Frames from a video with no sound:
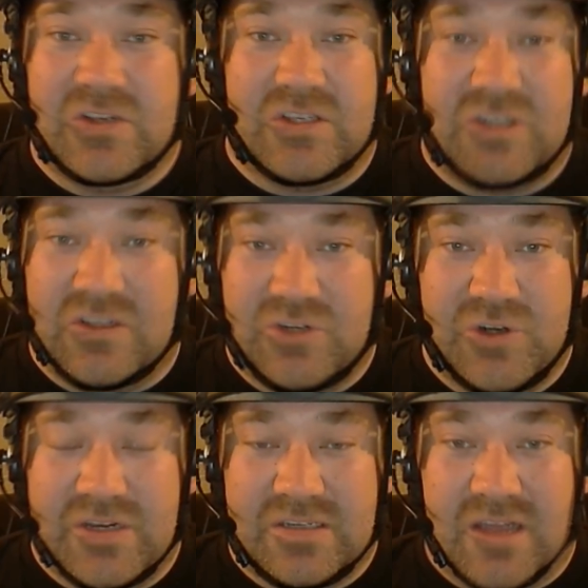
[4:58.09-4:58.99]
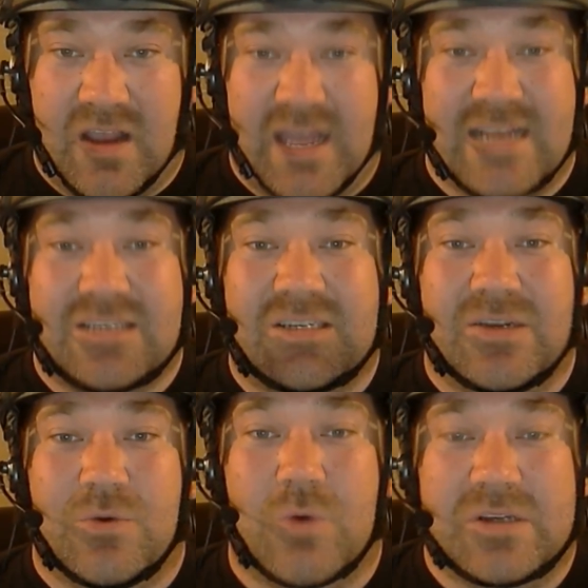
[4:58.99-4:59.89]
it's still shooting stock, and it
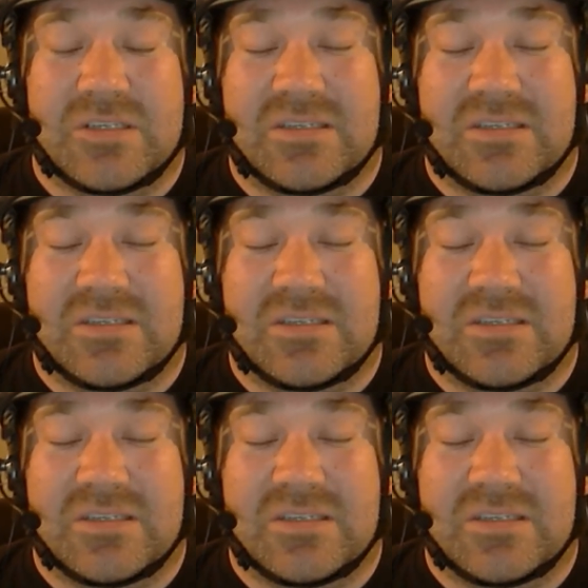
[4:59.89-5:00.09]
still works.